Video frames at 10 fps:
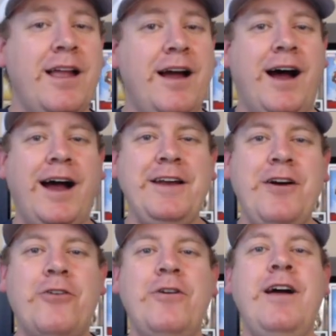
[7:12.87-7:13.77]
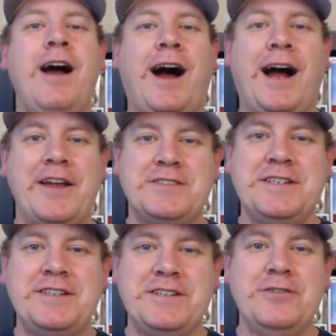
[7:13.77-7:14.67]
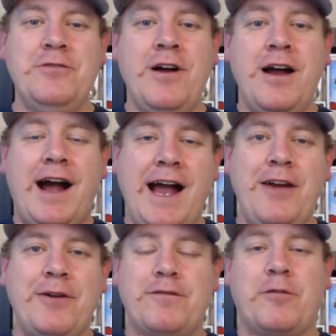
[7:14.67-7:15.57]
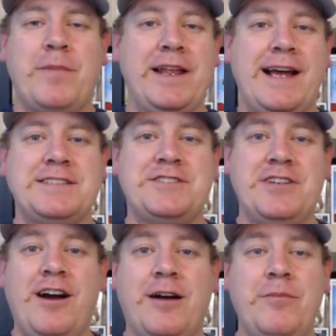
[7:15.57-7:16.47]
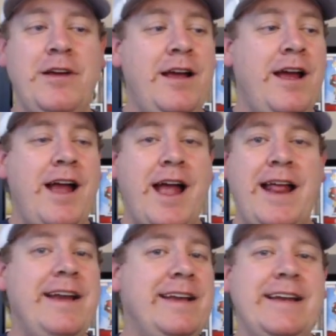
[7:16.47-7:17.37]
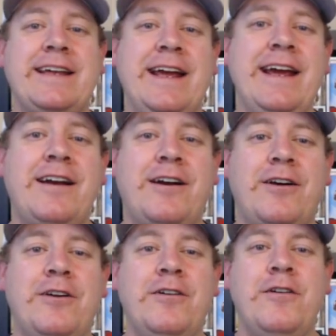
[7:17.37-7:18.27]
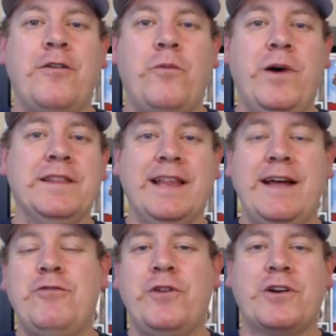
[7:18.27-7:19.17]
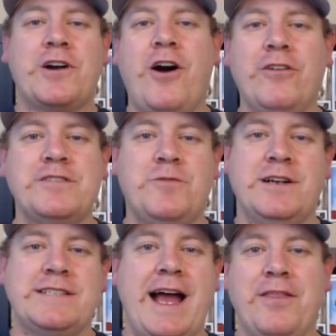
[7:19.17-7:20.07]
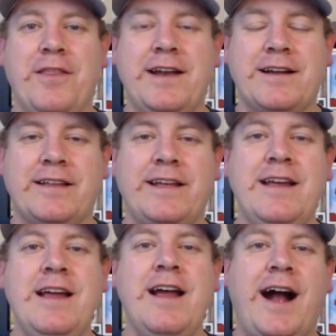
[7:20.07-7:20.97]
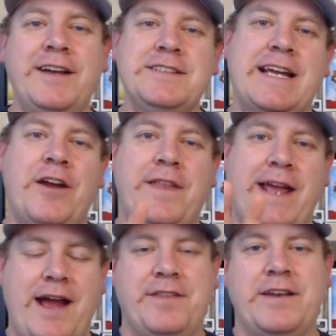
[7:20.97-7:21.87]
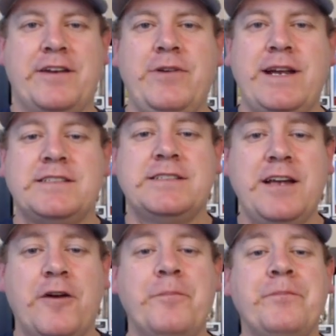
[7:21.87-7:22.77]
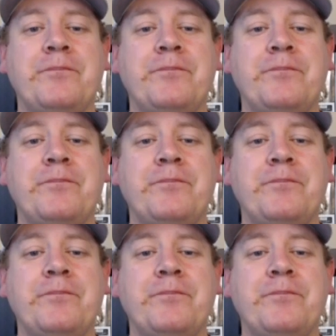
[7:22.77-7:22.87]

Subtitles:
I know, I used to do hiring for my last job, and I didn't care what level their college was athletically. I just cared they had the degree. So